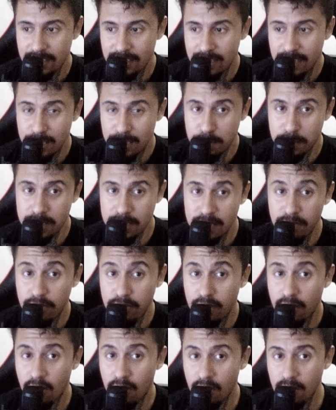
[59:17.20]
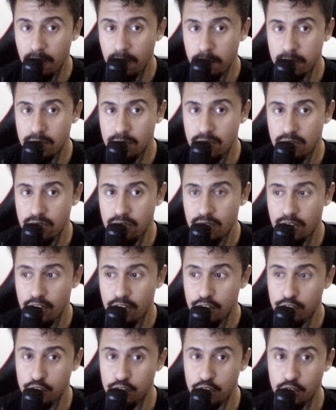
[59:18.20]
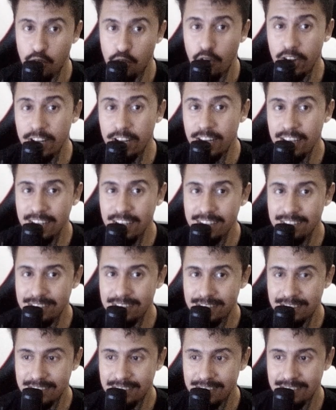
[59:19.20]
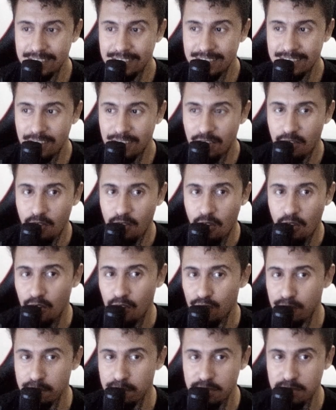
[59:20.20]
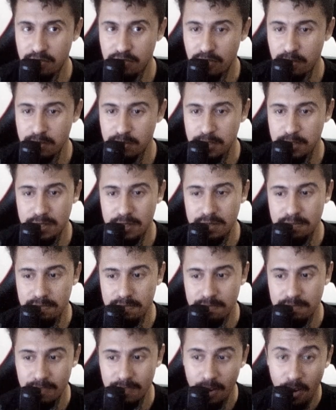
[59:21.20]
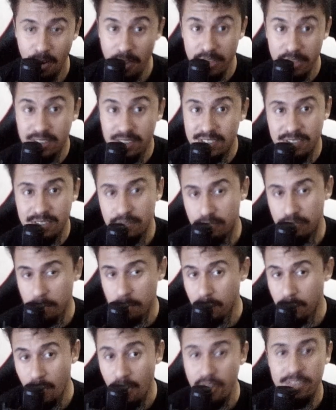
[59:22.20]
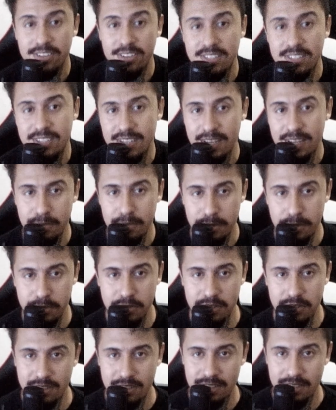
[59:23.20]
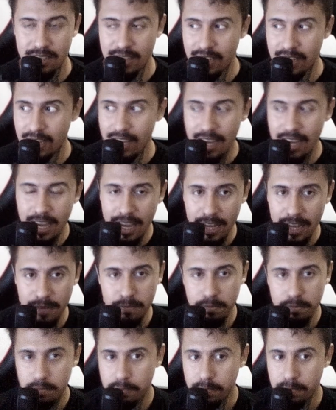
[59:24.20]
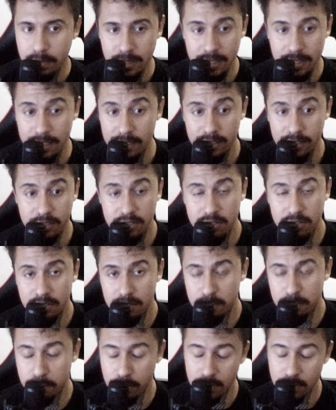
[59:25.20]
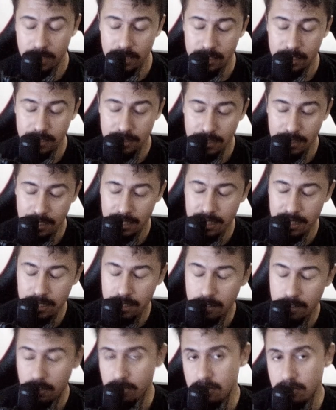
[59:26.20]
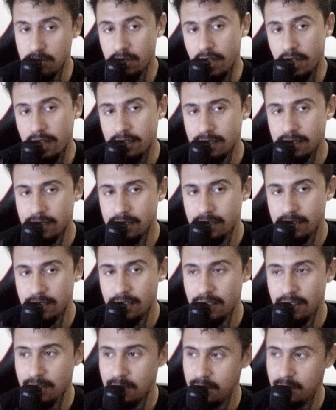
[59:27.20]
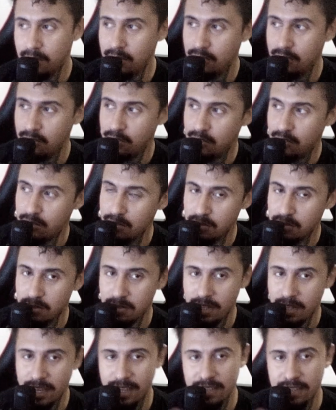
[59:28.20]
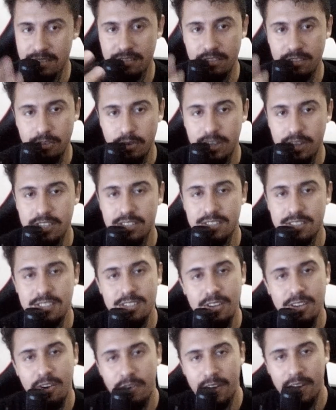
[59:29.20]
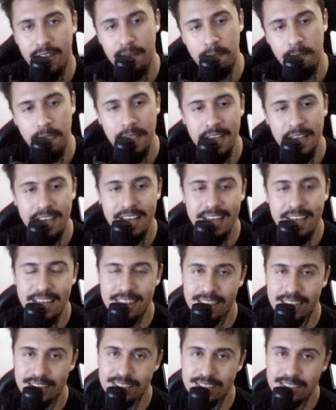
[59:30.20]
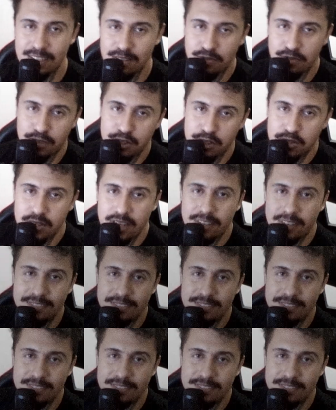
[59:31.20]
specific columns, joining columns from other tables, and putting it all together to answer questions. All right, that's it for today.